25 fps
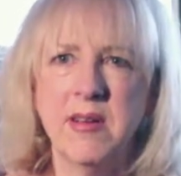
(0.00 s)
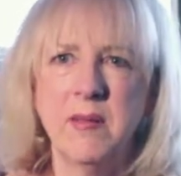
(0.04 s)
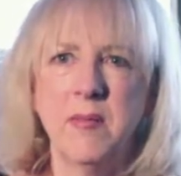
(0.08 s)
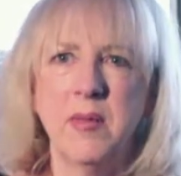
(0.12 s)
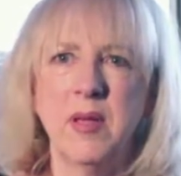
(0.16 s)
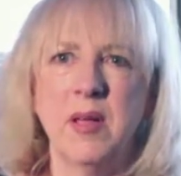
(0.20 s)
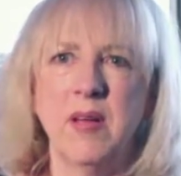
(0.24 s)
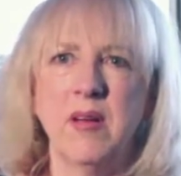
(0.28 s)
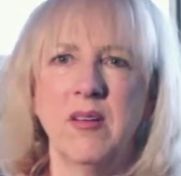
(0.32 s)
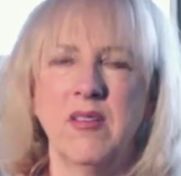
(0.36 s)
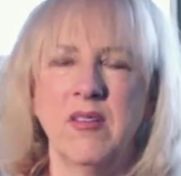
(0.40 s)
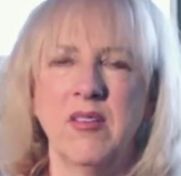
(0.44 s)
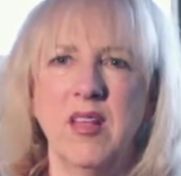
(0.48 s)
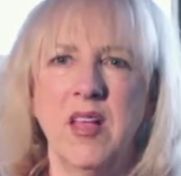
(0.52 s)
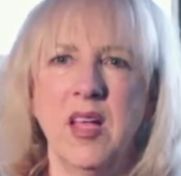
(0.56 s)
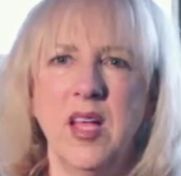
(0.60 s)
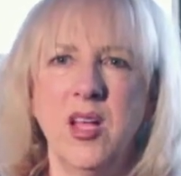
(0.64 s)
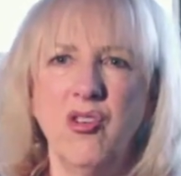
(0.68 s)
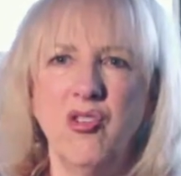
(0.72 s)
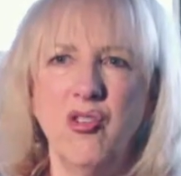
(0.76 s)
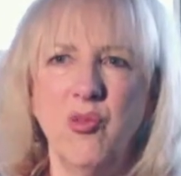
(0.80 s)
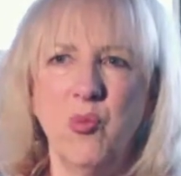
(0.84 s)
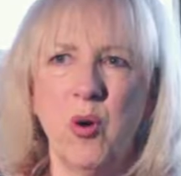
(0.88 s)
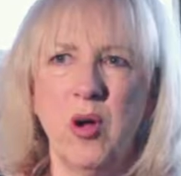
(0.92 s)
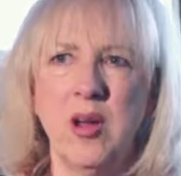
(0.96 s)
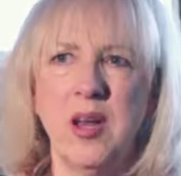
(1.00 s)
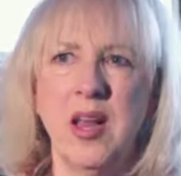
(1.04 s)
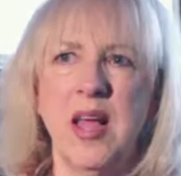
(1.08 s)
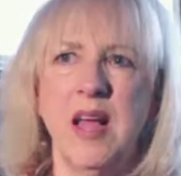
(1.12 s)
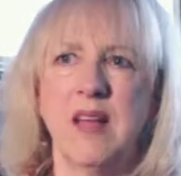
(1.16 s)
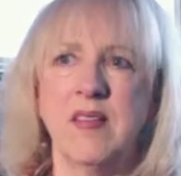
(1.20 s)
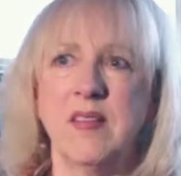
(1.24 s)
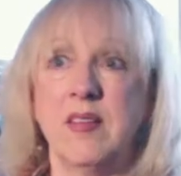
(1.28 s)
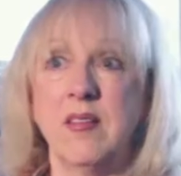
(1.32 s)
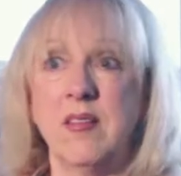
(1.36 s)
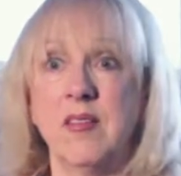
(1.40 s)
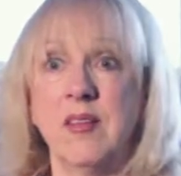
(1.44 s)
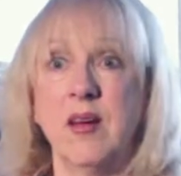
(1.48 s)
because each one
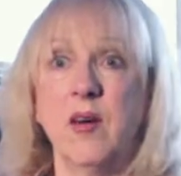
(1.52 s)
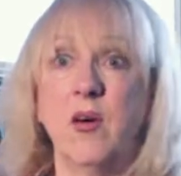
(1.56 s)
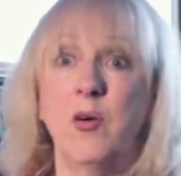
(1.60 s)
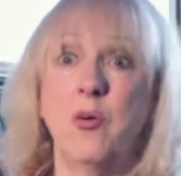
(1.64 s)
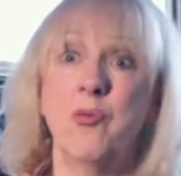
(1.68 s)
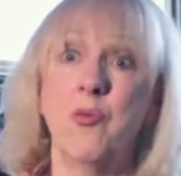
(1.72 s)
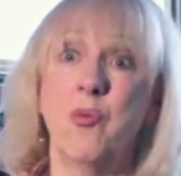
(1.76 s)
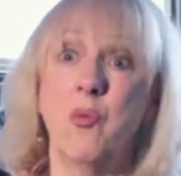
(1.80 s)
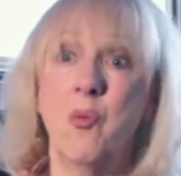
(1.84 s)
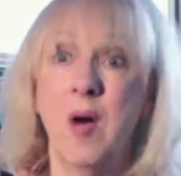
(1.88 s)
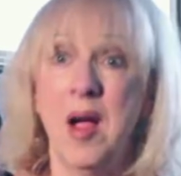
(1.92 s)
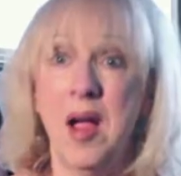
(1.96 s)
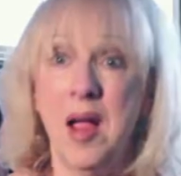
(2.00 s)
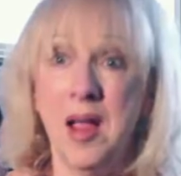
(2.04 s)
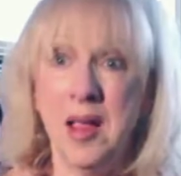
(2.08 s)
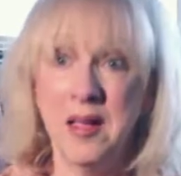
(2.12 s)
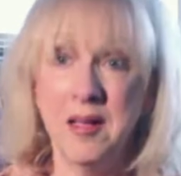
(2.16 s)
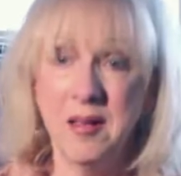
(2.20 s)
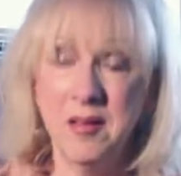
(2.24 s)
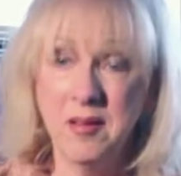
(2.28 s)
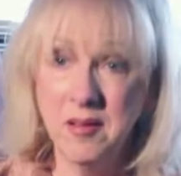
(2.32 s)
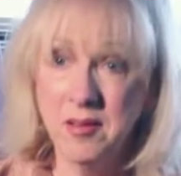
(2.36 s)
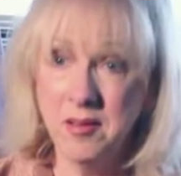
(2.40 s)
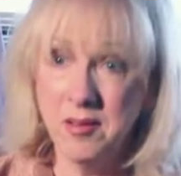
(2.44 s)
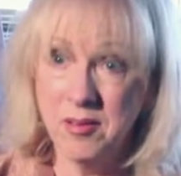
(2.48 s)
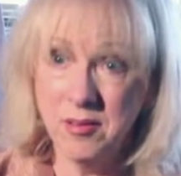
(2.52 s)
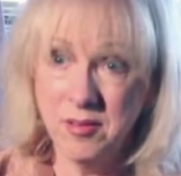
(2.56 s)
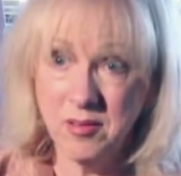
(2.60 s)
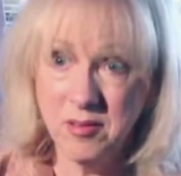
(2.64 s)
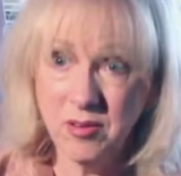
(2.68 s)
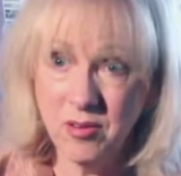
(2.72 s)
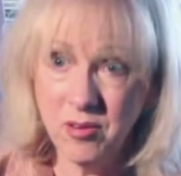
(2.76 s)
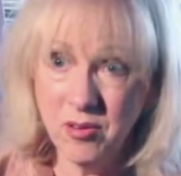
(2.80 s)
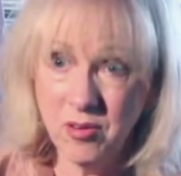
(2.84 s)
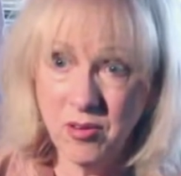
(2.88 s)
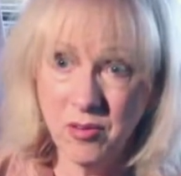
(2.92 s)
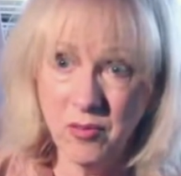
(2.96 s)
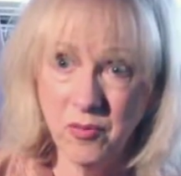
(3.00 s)
has its own way
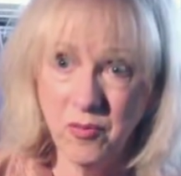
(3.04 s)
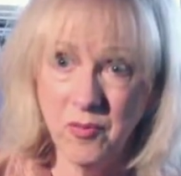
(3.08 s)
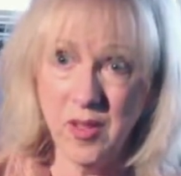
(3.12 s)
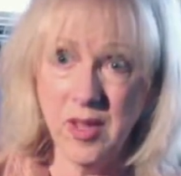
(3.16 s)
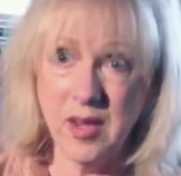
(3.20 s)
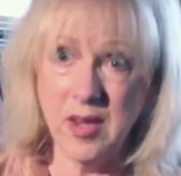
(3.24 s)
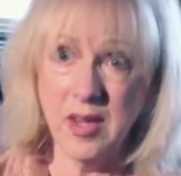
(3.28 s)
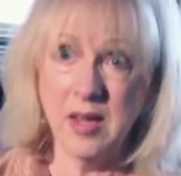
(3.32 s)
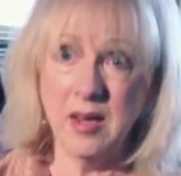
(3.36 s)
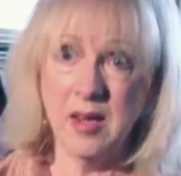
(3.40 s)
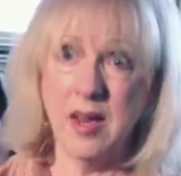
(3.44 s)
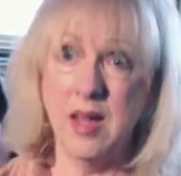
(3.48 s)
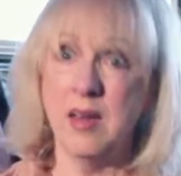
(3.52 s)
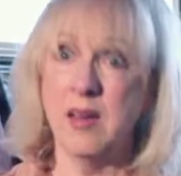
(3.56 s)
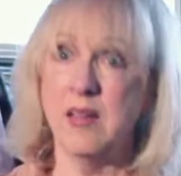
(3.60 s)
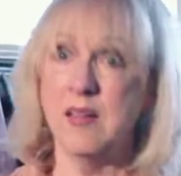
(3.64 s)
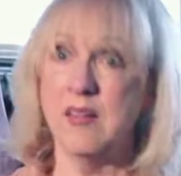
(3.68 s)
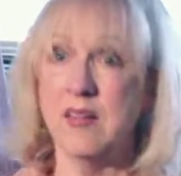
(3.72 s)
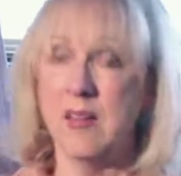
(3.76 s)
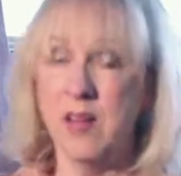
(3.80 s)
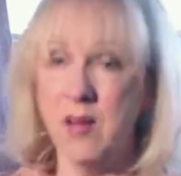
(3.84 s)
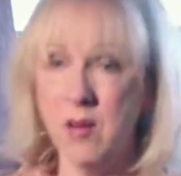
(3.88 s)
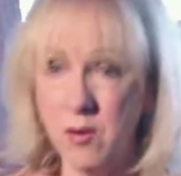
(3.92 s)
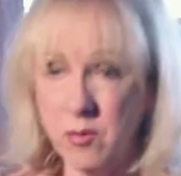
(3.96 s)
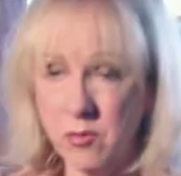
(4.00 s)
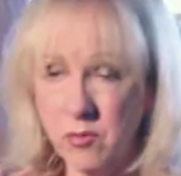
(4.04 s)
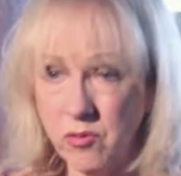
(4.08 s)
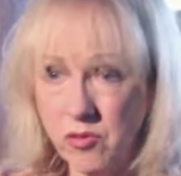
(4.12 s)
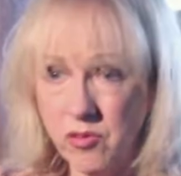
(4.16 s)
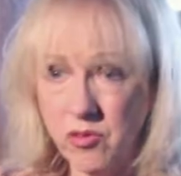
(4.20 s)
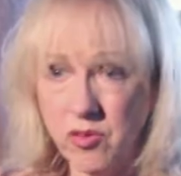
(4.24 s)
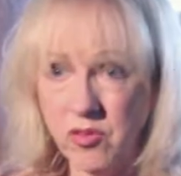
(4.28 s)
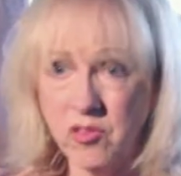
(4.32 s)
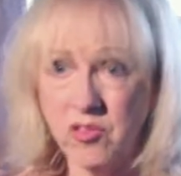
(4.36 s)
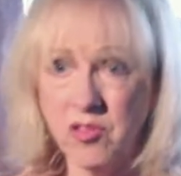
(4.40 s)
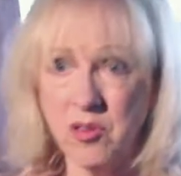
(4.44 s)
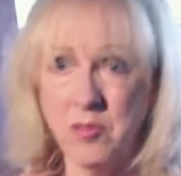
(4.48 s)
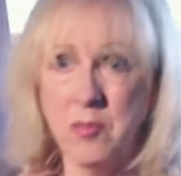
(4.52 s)
to fit in and its own
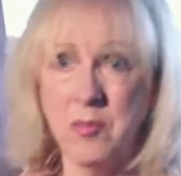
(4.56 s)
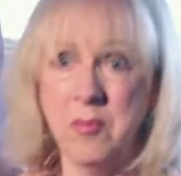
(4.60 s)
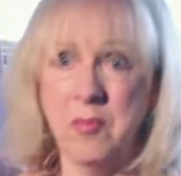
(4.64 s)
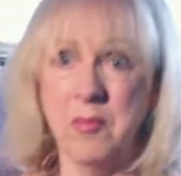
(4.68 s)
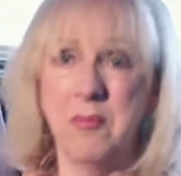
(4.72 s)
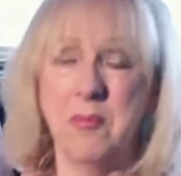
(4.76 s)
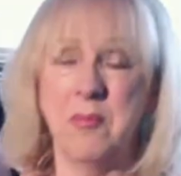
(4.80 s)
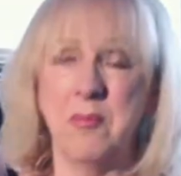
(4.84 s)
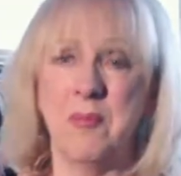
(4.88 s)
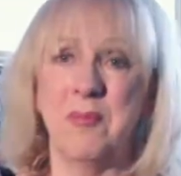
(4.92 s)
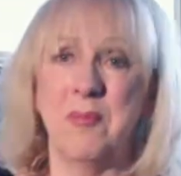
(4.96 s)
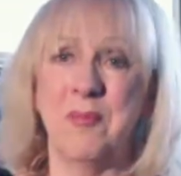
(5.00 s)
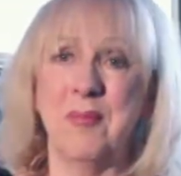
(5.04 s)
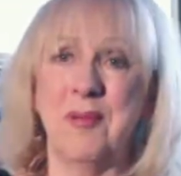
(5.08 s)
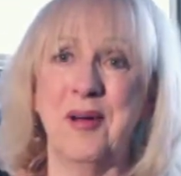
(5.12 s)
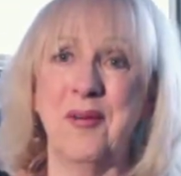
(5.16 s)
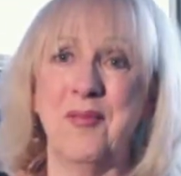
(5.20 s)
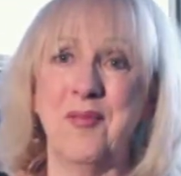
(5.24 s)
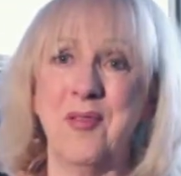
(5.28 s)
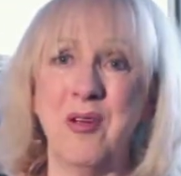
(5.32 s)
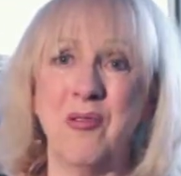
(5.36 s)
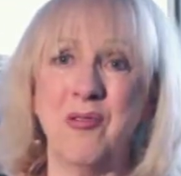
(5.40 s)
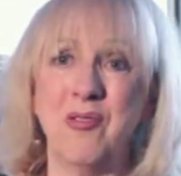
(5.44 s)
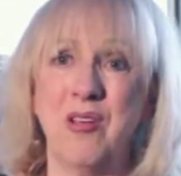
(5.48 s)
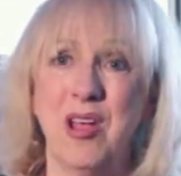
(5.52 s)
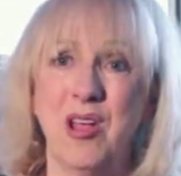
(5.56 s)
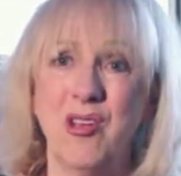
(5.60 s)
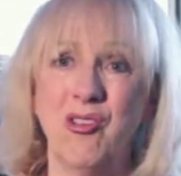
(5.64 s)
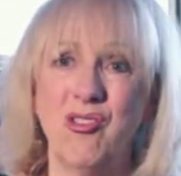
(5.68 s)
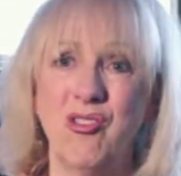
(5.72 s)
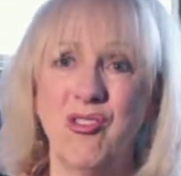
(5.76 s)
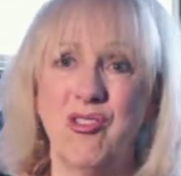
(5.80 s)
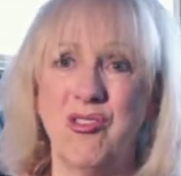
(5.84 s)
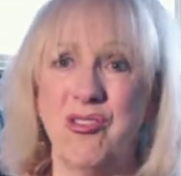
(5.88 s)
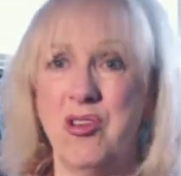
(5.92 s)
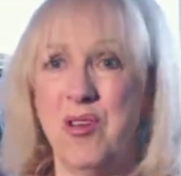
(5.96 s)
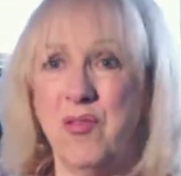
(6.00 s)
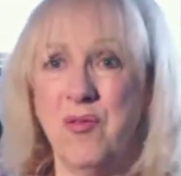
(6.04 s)
system of
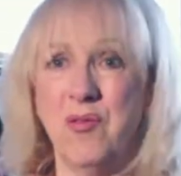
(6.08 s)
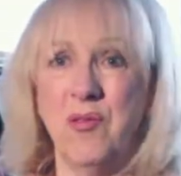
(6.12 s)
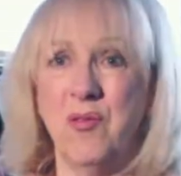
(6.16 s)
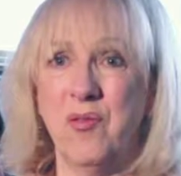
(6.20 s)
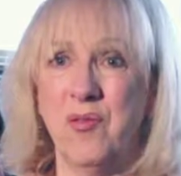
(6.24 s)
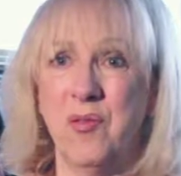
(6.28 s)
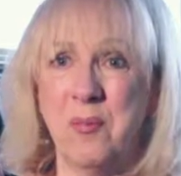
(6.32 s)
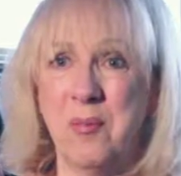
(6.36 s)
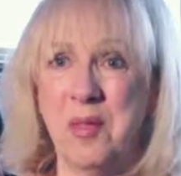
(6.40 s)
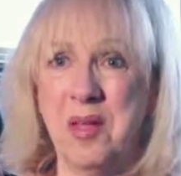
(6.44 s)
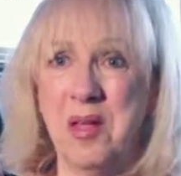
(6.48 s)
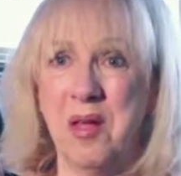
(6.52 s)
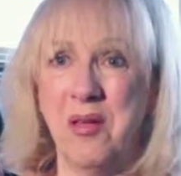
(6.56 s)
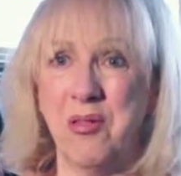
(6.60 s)
notation different from the